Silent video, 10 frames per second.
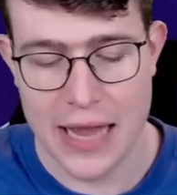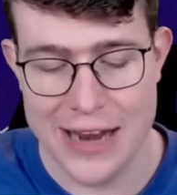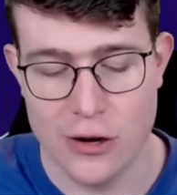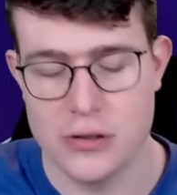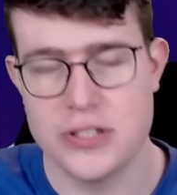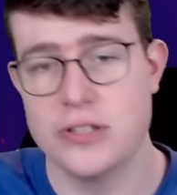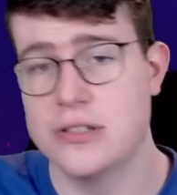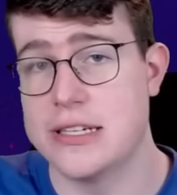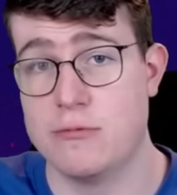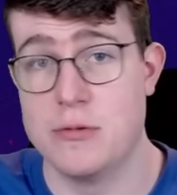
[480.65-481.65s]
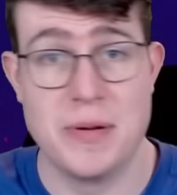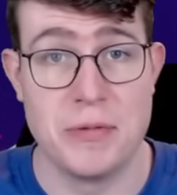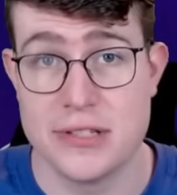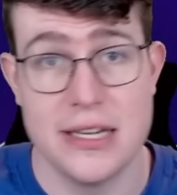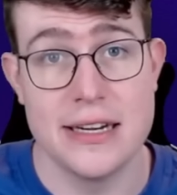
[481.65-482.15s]
And also this will be
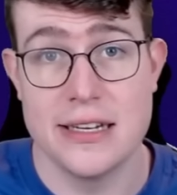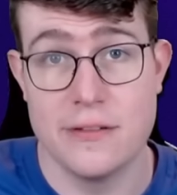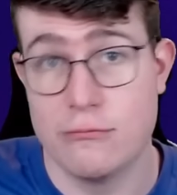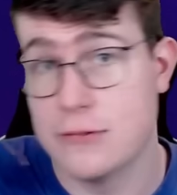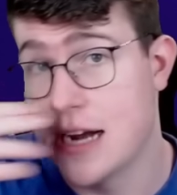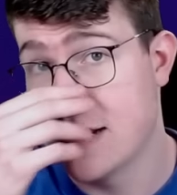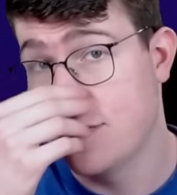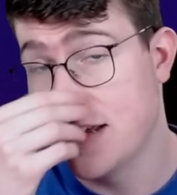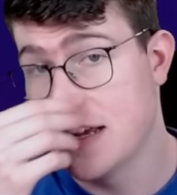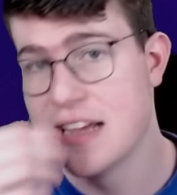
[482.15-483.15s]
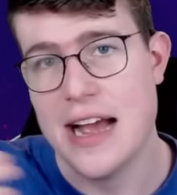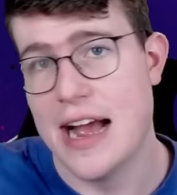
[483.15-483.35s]
most likely the other thing.